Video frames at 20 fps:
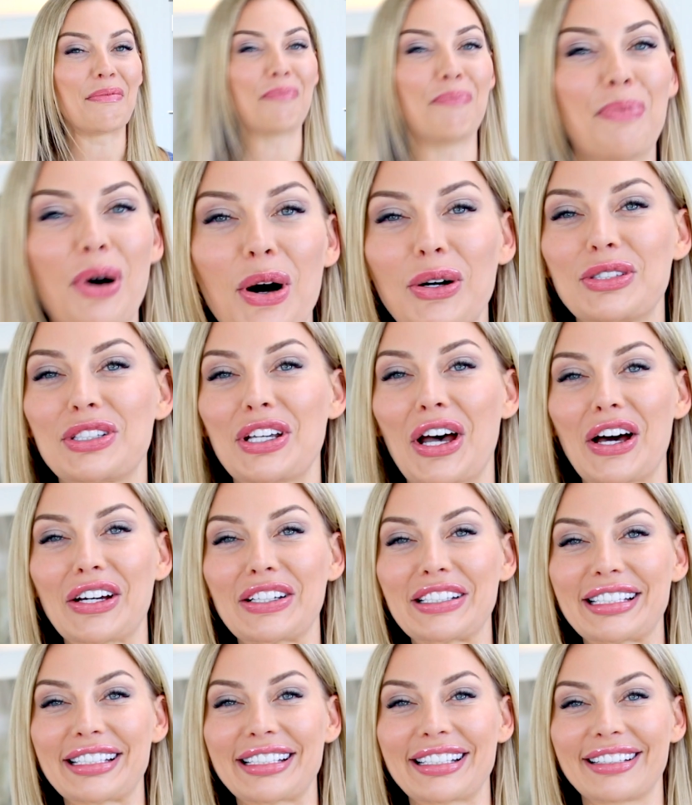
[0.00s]

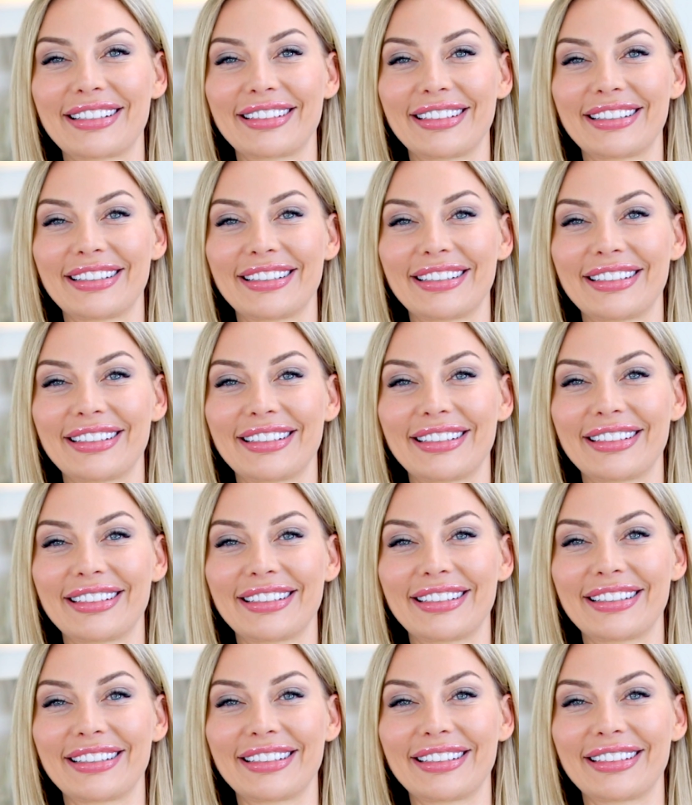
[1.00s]
Botox.
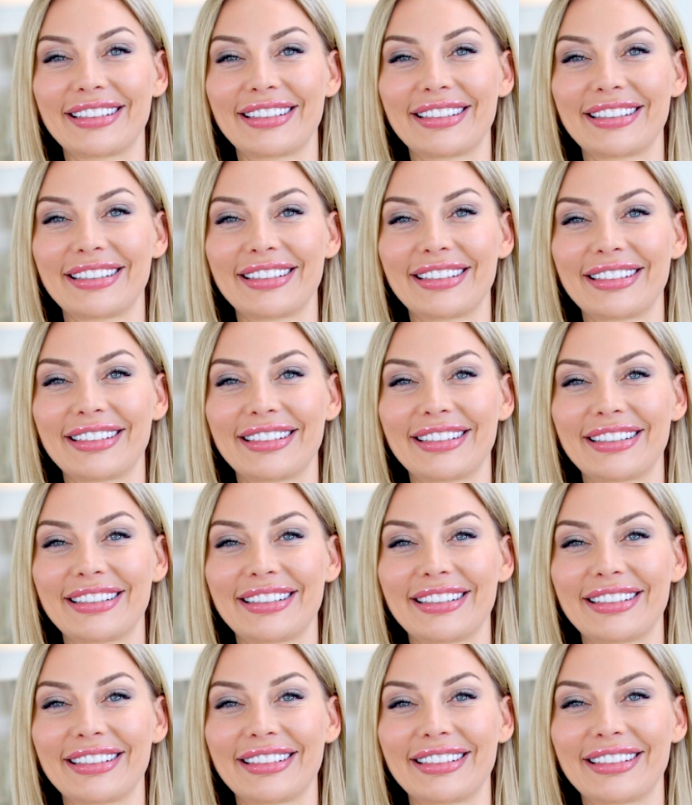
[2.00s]
Ladies, a little
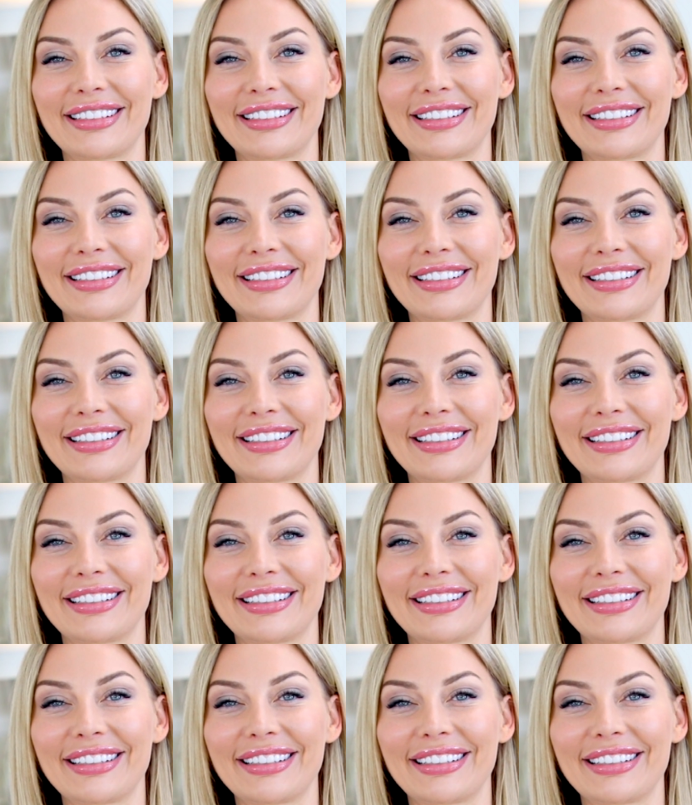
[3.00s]
disclaimer. You